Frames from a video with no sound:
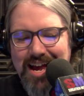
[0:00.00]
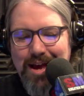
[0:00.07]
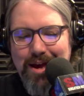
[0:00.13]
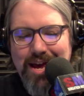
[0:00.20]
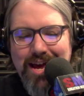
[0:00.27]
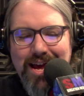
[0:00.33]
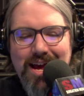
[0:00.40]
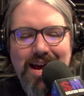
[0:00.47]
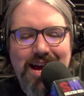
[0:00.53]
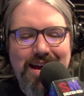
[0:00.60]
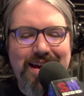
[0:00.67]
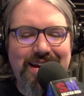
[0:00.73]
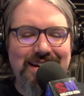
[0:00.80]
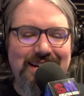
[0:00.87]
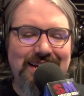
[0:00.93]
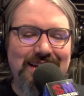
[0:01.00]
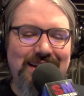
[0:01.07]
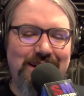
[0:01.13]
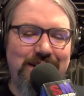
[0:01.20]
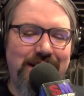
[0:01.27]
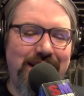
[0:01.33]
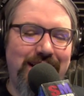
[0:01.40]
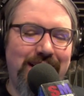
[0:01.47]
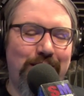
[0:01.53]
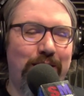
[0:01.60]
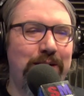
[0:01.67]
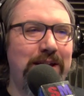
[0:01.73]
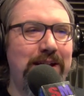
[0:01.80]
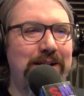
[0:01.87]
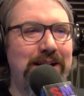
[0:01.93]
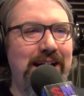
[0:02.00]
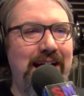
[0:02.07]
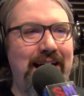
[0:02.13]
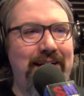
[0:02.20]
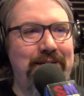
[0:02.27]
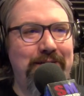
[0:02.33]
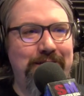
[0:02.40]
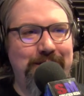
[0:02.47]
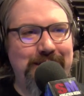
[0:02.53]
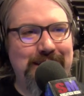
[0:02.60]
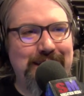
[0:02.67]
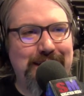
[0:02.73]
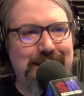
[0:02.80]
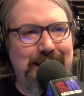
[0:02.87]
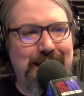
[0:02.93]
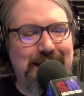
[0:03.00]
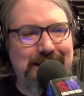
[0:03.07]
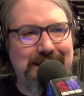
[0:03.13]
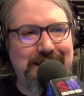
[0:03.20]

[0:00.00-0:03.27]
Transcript: I, I, are they going to have the uh,